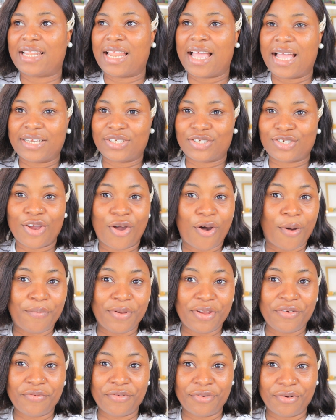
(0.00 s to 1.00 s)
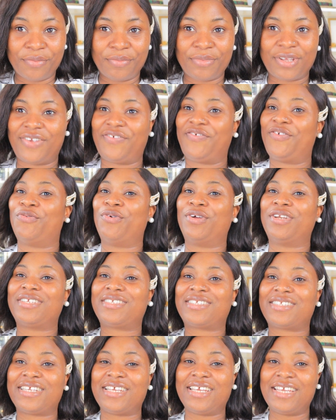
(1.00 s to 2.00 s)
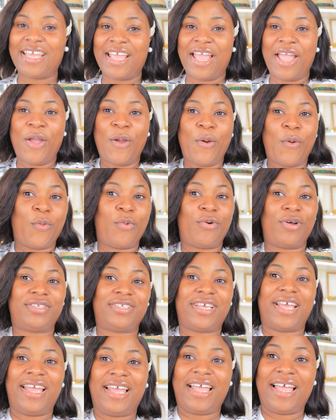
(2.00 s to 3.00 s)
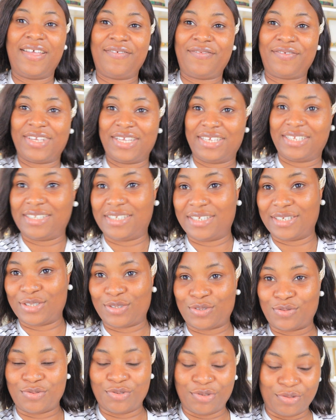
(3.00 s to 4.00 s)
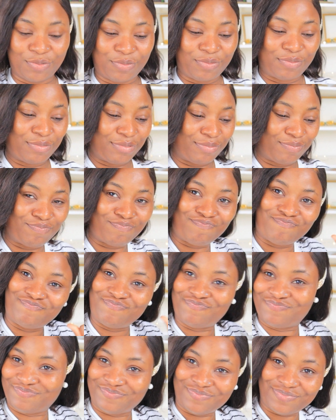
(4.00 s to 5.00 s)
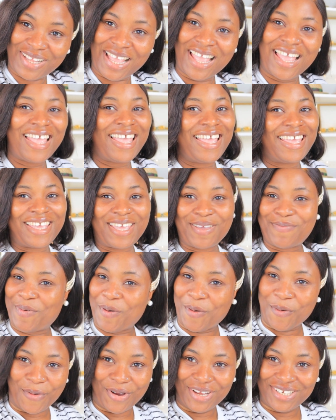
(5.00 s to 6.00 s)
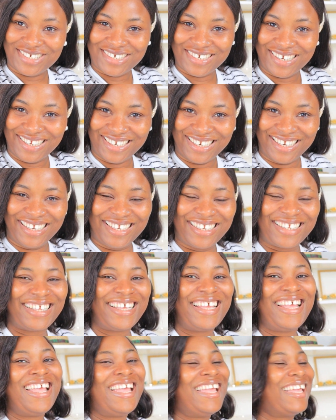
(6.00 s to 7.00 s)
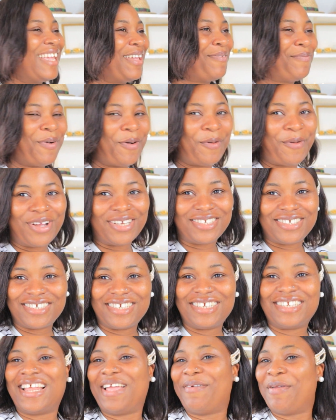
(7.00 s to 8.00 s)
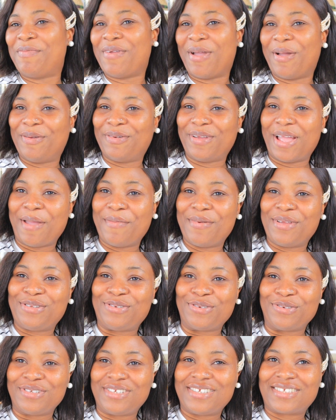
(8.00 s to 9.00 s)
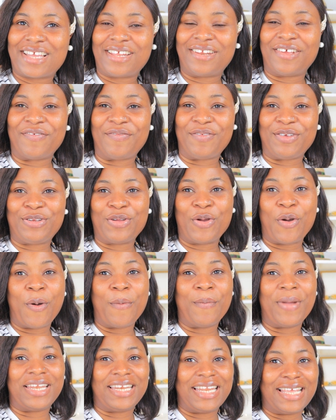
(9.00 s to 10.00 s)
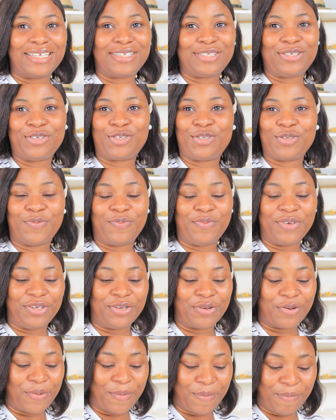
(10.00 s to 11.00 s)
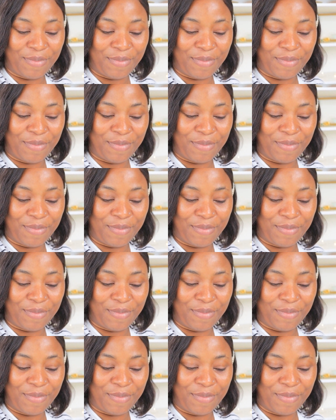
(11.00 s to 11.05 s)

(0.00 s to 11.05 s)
hobby room. If you want to see what I have in this room, keep on watching. Keep on watching. Maybe I will do this kind of video on my next YouTube video,